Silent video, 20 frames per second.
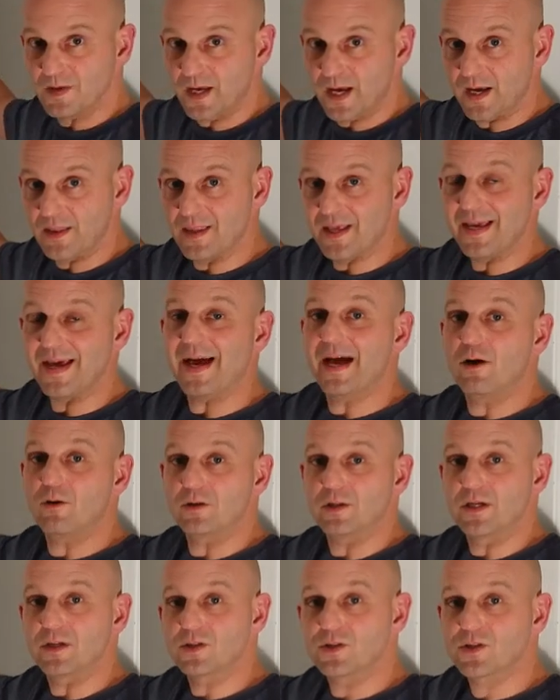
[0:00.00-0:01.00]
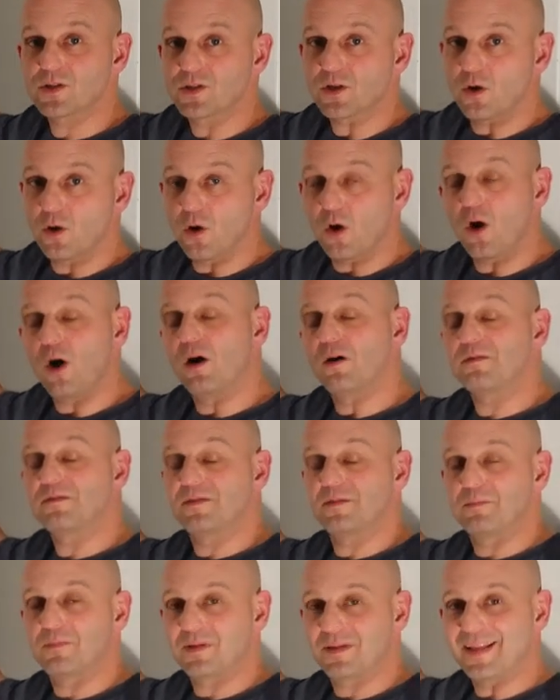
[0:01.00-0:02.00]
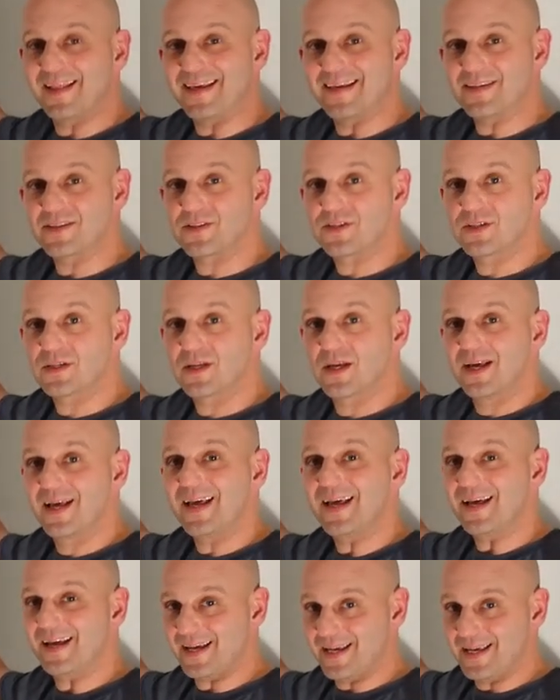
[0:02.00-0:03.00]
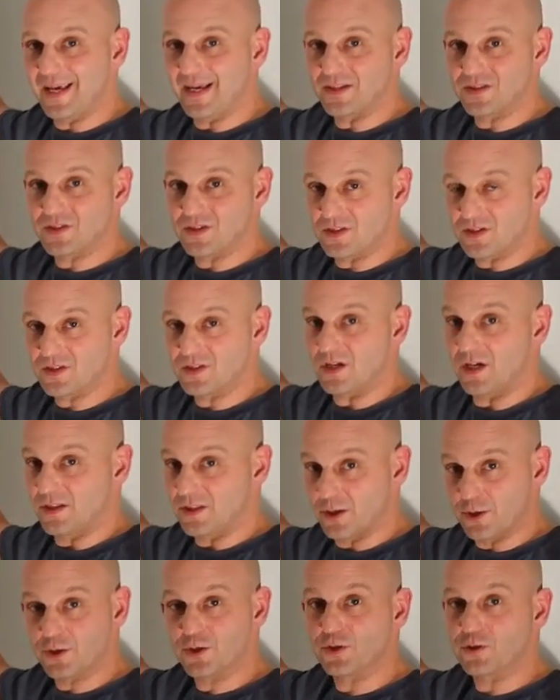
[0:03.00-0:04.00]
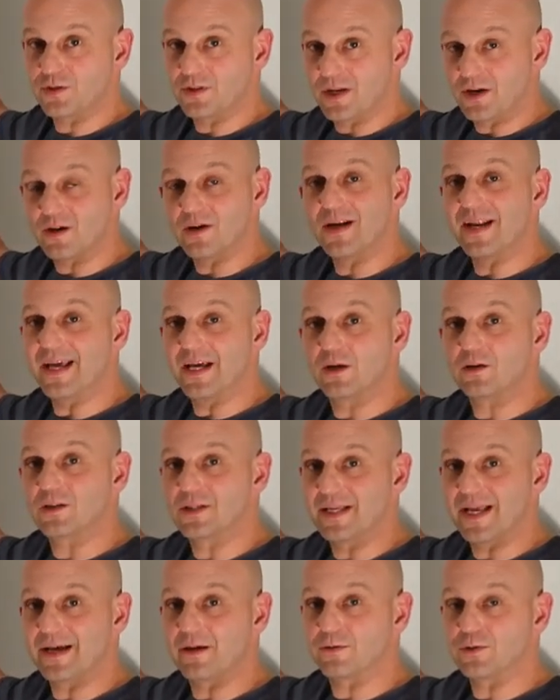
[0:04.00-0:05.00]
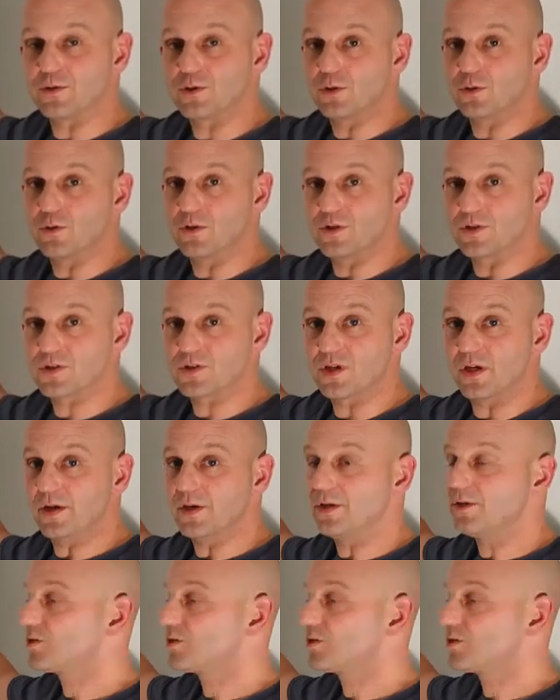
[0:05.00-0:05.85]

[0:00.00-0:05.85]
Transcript: and the outlets are often placed against a stud. They're, they're nailed down to the stud.